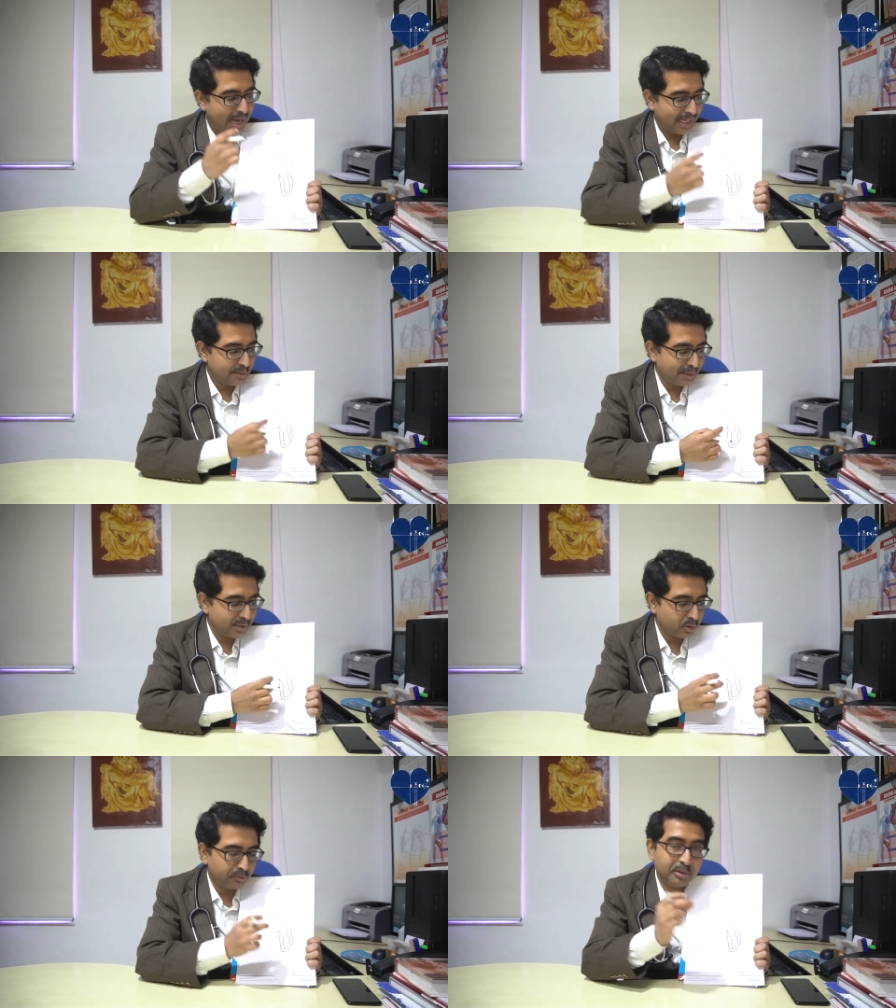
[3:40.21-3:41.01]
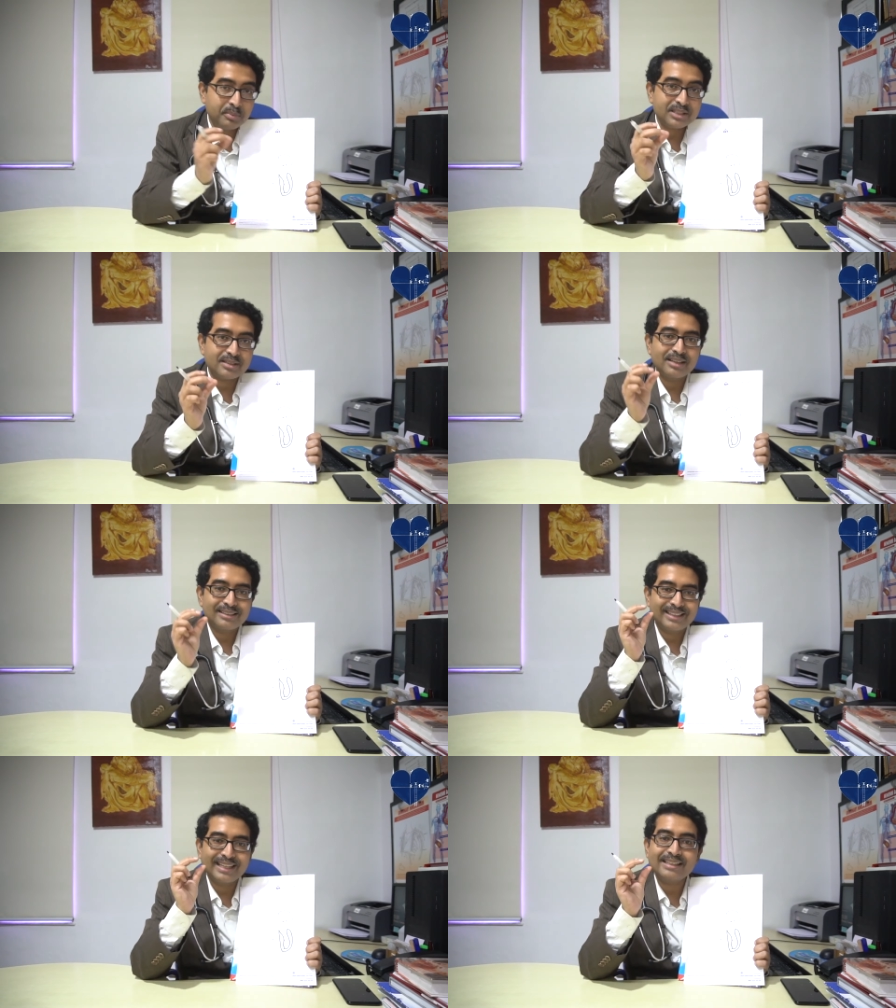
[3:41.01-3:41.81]
Hypertrophy means
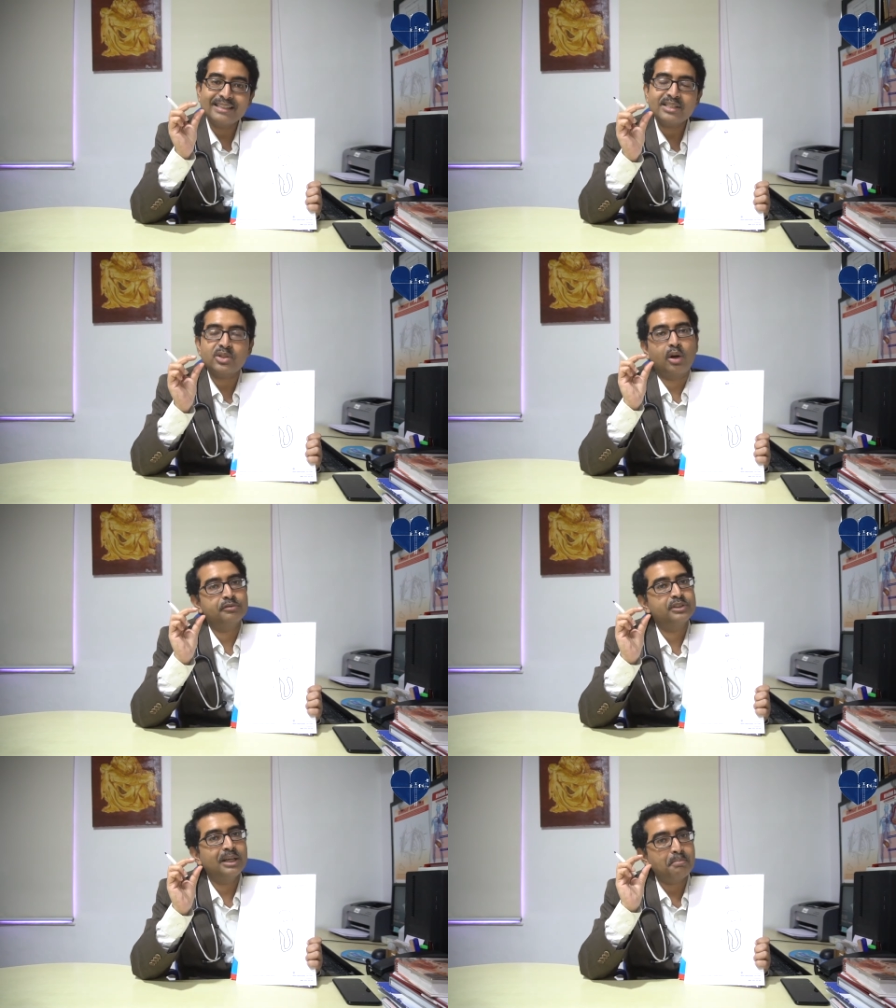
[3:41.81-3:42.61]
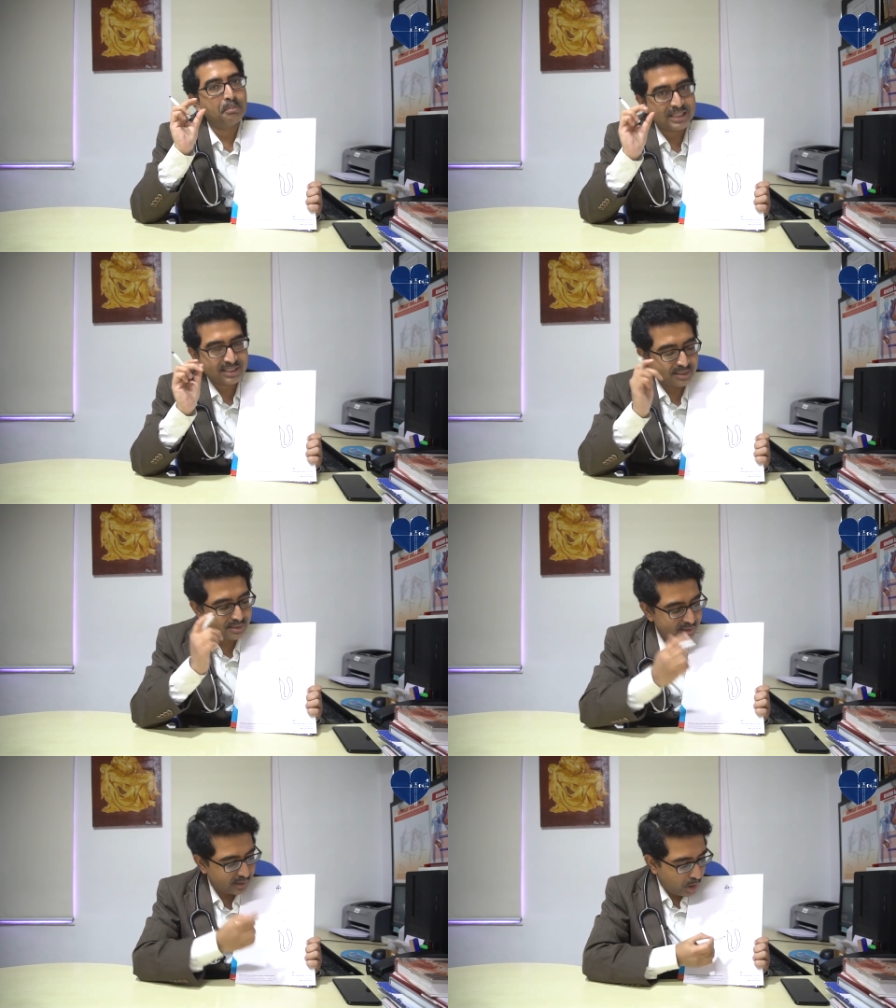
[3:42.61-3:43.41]
thickness of the
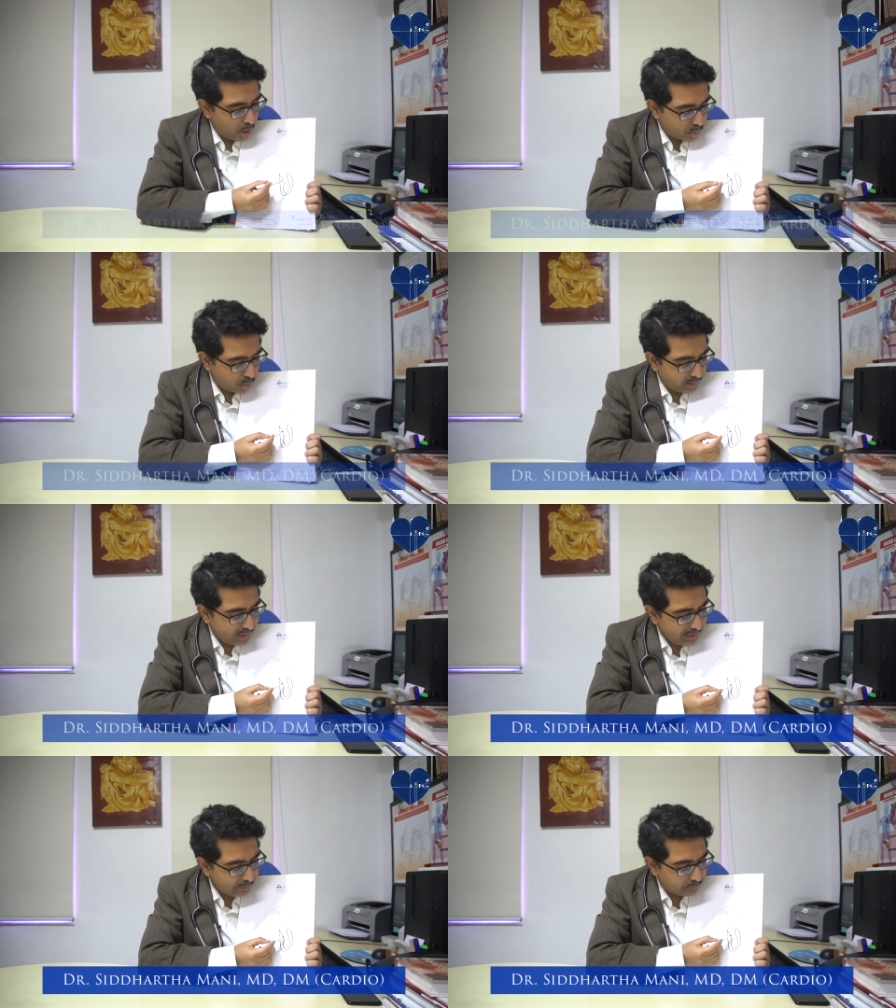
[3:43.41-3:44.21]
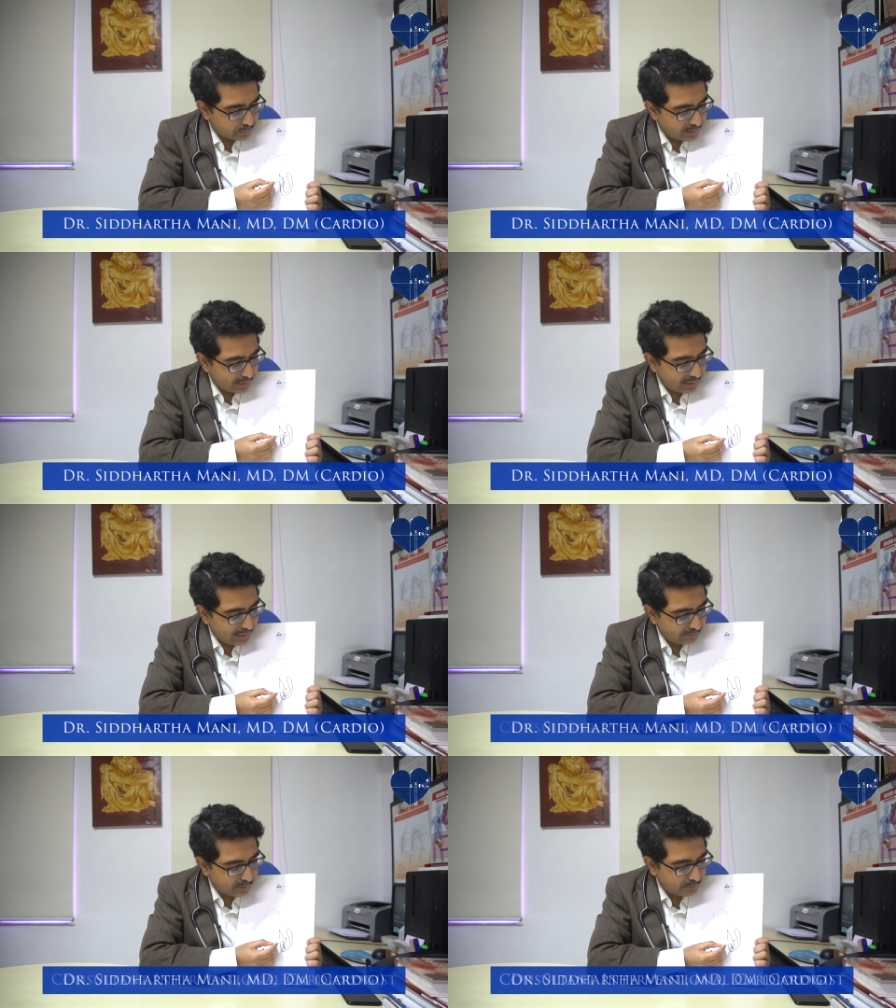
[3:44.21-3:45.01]
muscles. So if the
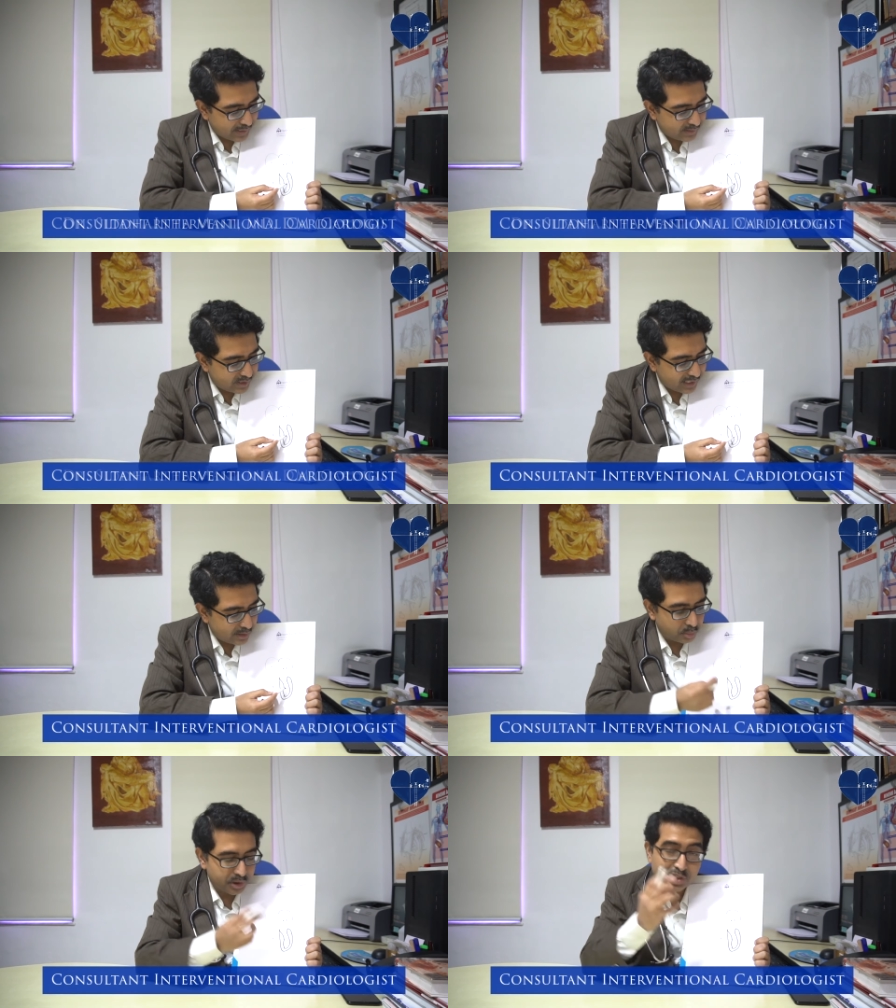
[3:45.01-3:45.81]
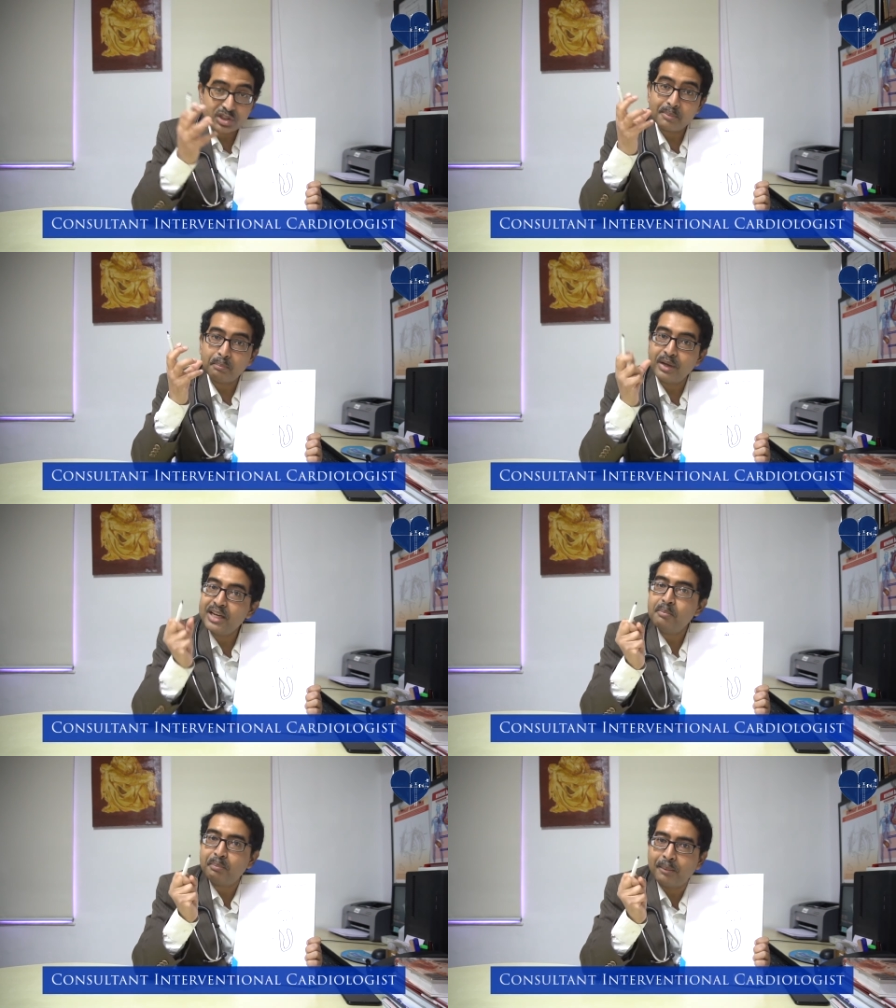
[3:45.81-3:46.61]
left ventricle, which is the
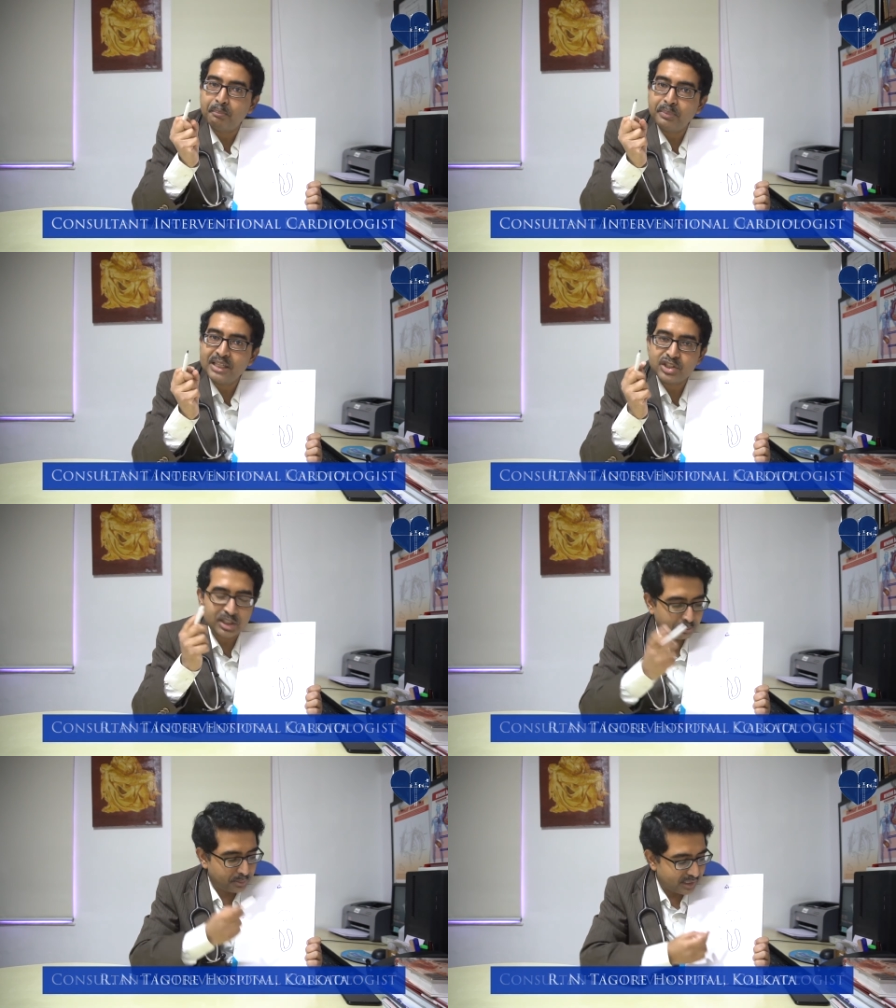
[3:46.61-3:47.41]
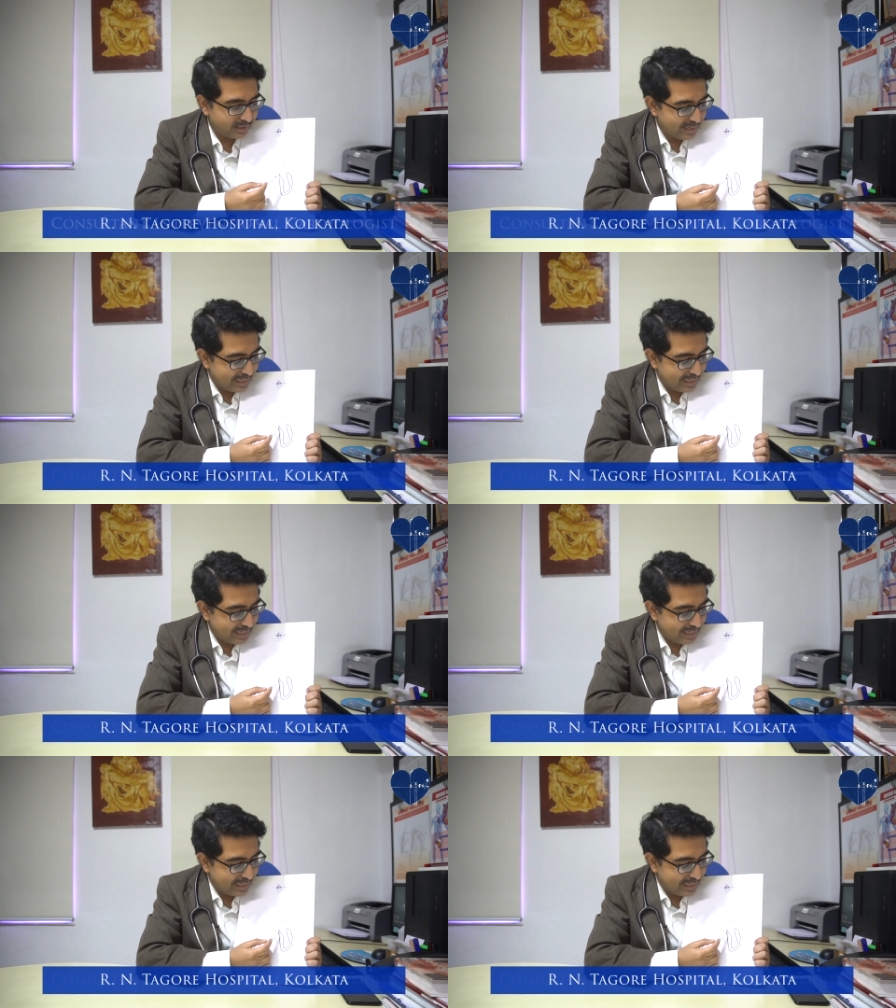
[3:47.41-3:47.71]
main pumping chamber,